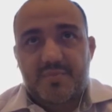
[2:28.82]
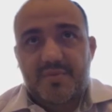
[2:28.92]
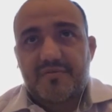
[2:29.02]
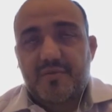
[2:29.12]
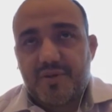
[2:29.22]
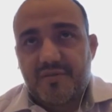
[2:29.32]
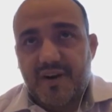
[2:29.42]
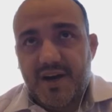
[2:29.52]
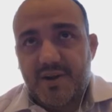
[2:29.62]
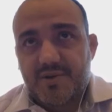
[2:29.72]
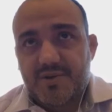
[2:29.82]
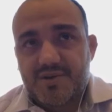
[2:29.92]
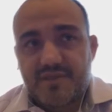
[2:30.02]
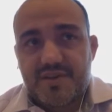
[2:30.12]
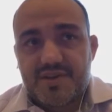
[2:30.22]
before the finals
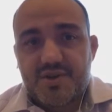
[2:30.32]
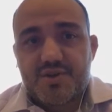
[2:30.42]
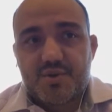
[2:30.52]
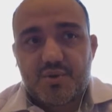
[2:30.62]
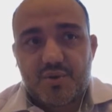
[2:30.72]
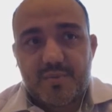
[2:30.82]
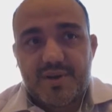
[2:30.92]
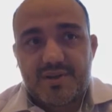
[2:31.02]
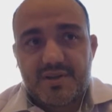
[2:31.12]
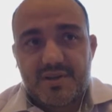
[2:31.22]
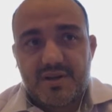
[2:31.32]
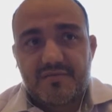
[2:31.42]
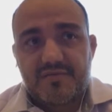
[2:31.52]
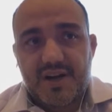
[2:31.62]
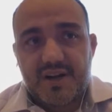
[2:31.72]
of this year's tournament
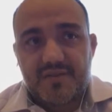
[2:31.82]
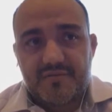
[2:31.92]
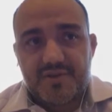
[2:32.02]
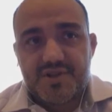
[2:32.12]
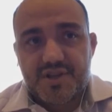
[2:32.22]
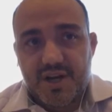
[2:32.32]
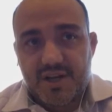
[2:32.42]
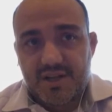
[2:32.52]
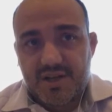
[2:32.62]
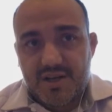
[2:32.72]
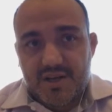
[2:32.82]
on Friday, freestyle.